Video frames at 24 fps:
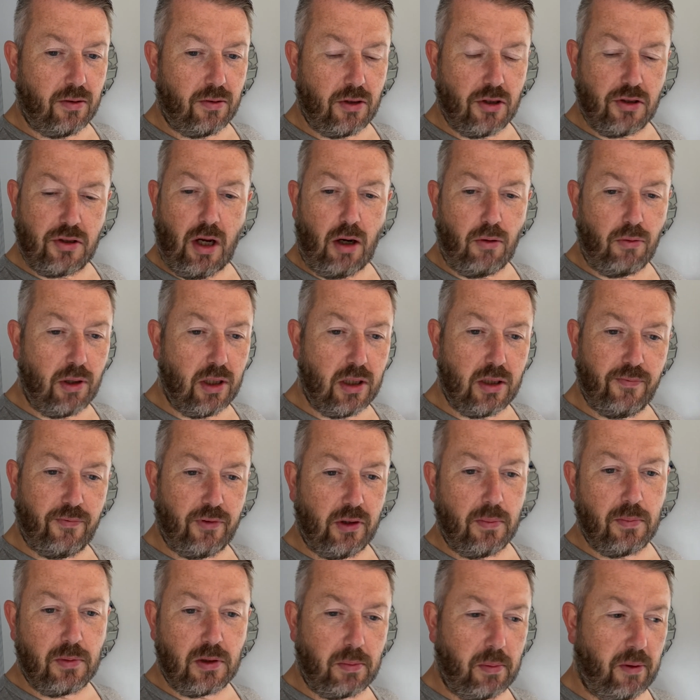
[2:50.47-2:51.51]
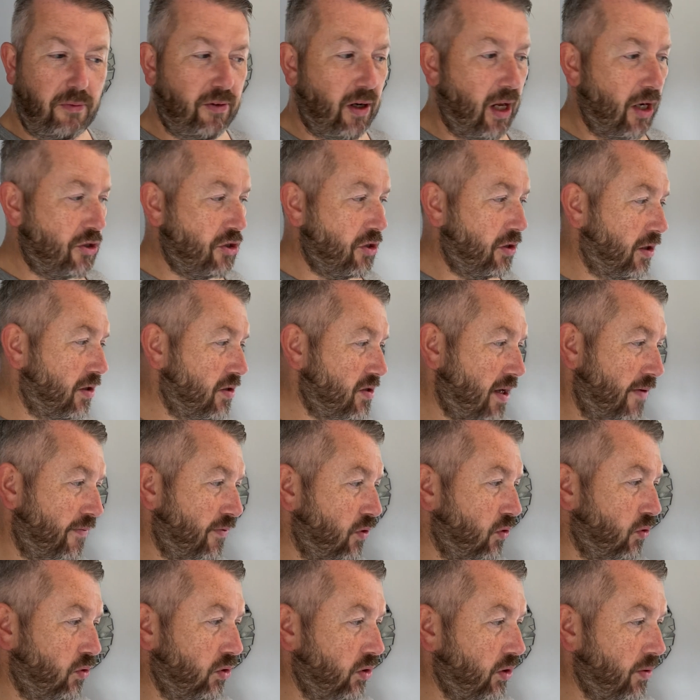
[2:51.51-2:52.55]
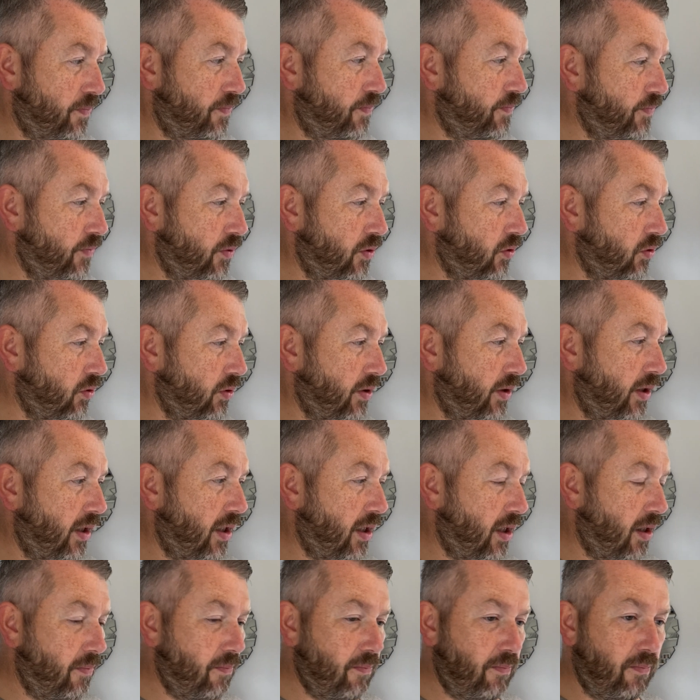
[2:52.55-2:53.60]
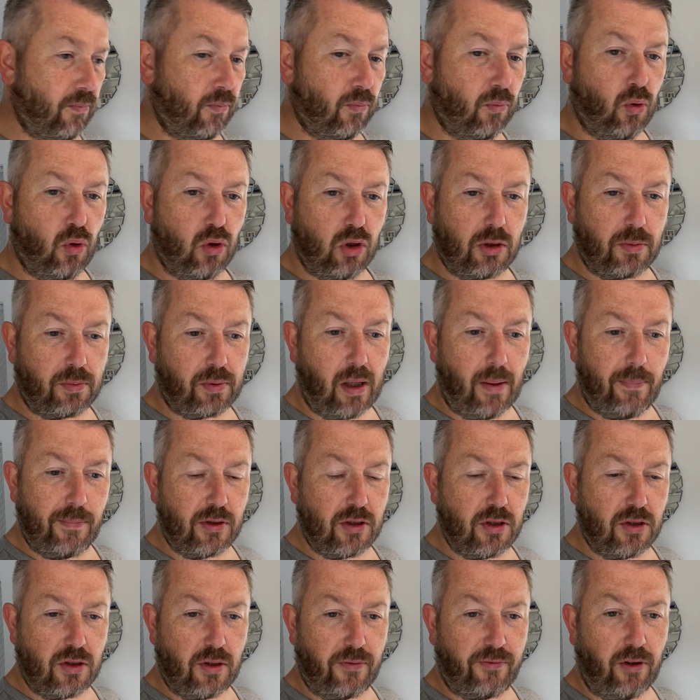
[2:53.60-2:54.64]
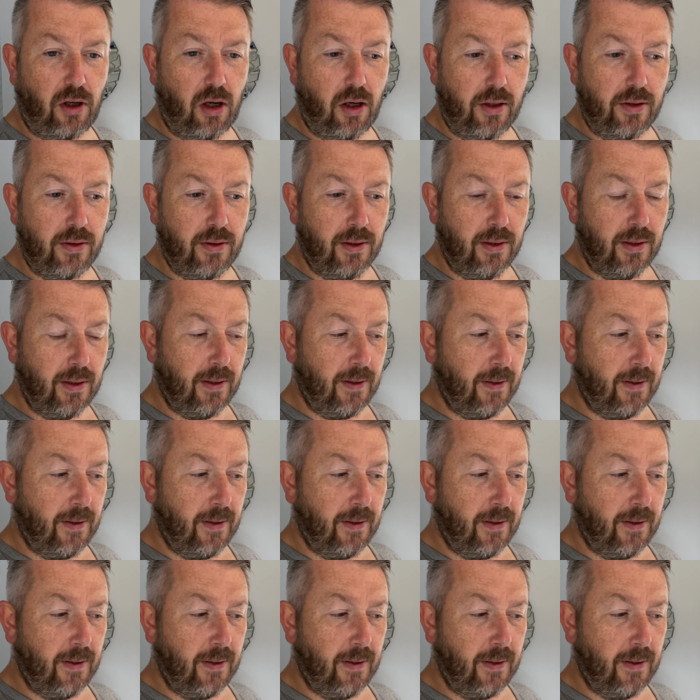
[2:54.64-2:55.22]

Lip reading: There's no reason for them to be flashing because all the water parameters are fine.